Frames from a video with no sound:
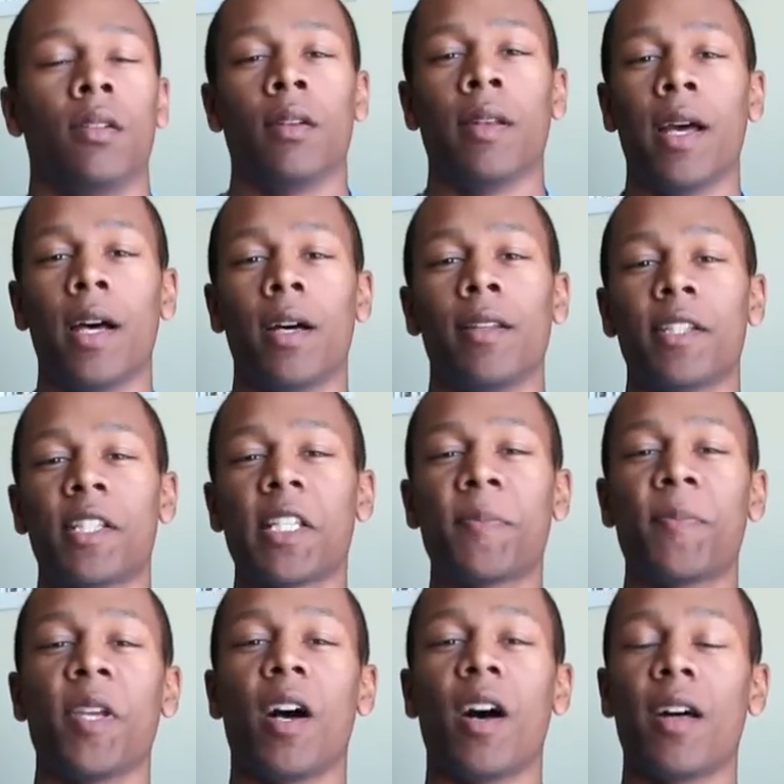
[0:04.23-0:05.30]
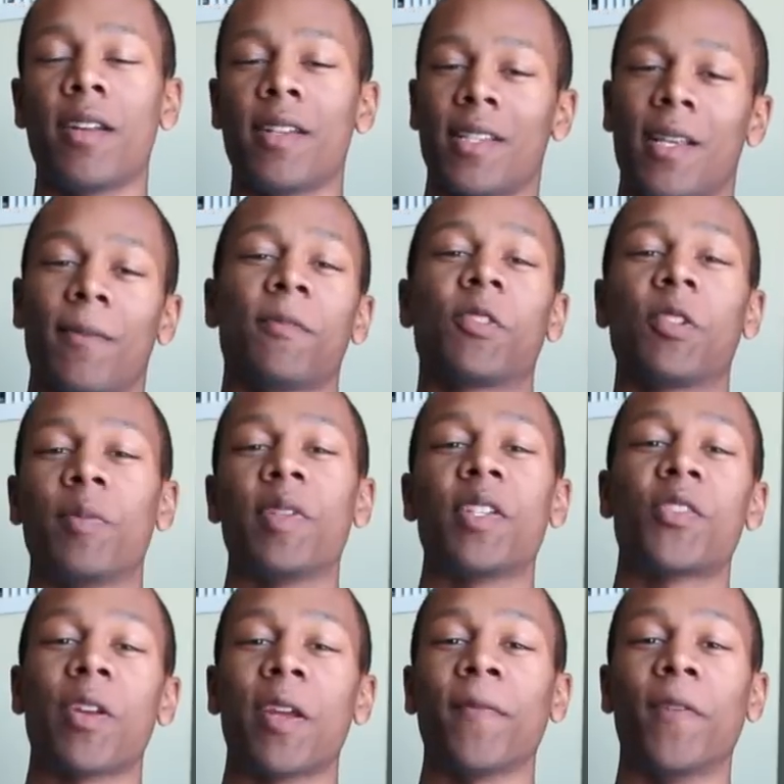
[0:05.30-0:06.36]
Now, let's just be honest. I'm just going to be
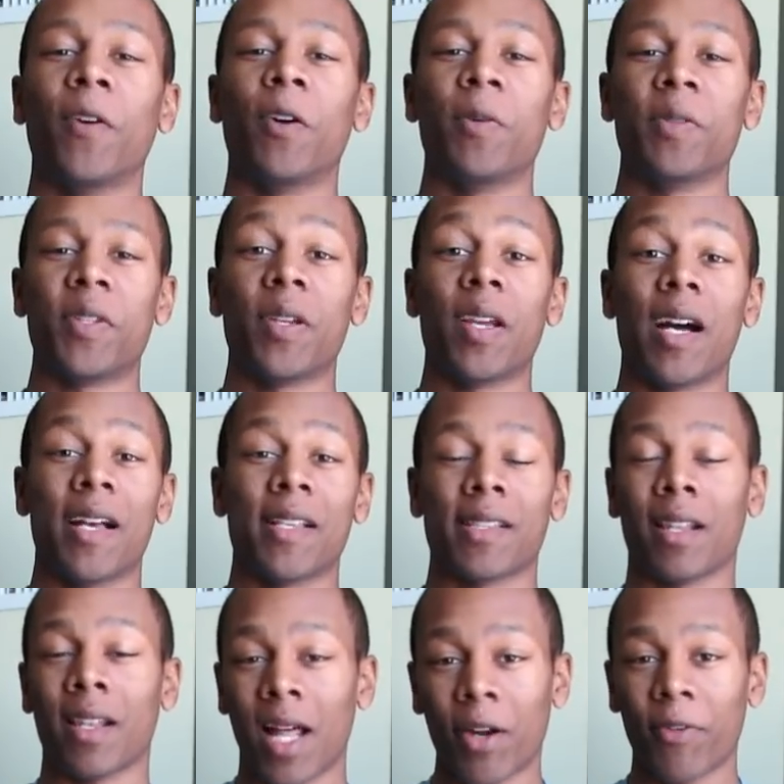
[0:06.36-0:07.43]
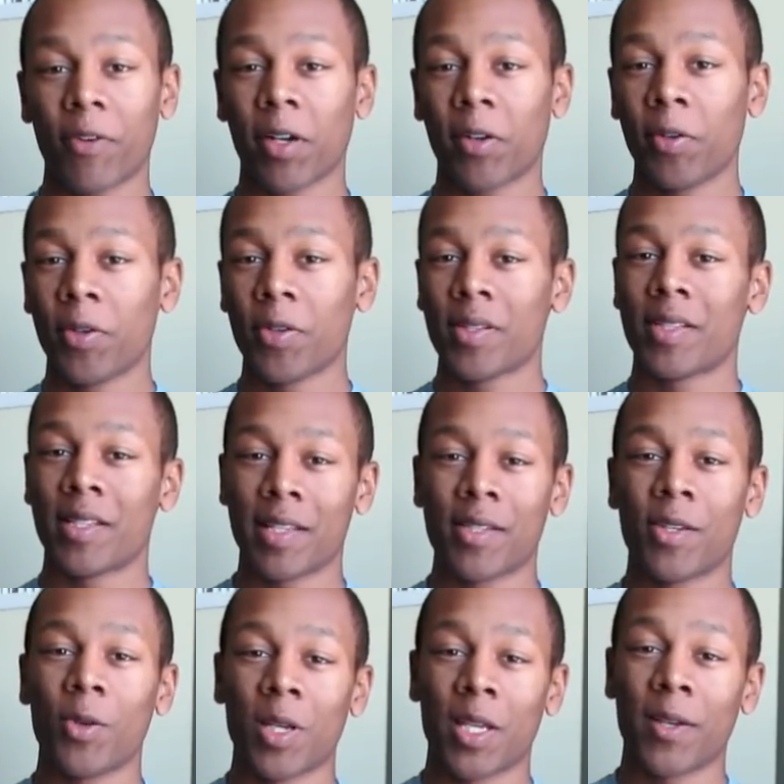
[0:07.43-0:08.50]
straightforward with you guys. A lot of recruiters
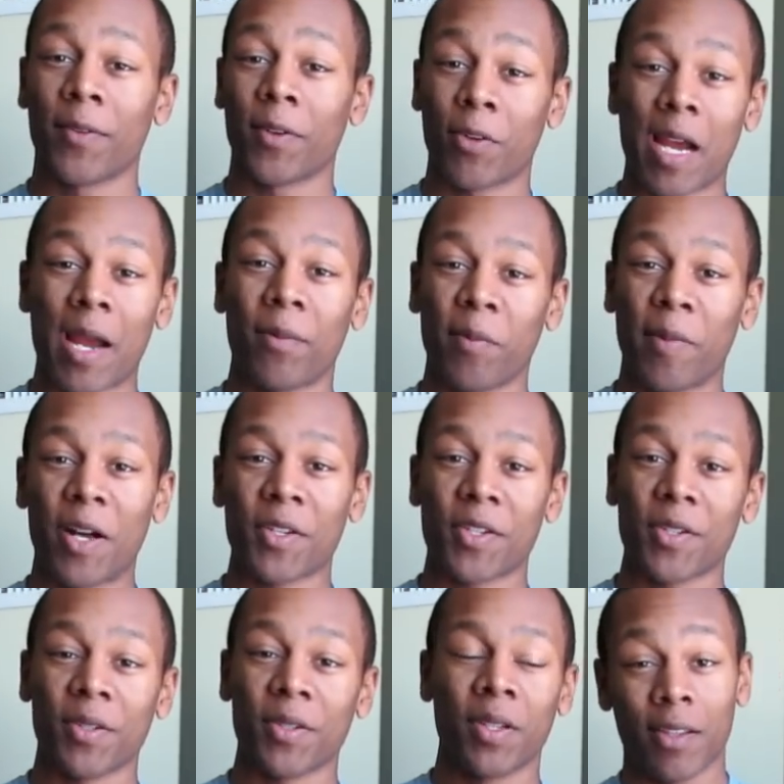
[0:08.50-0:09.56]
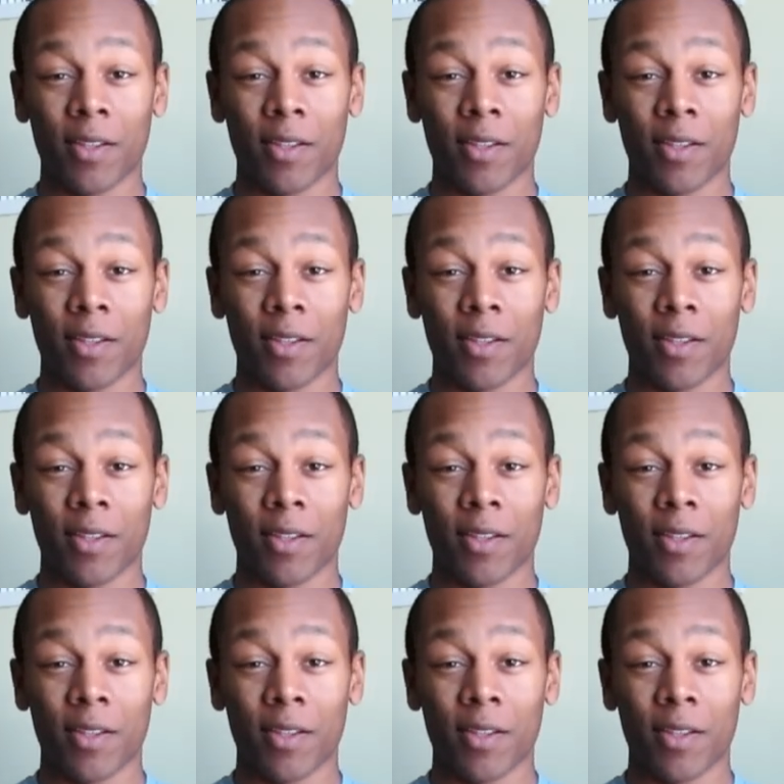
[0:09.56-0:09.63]
just don't give a crap about you.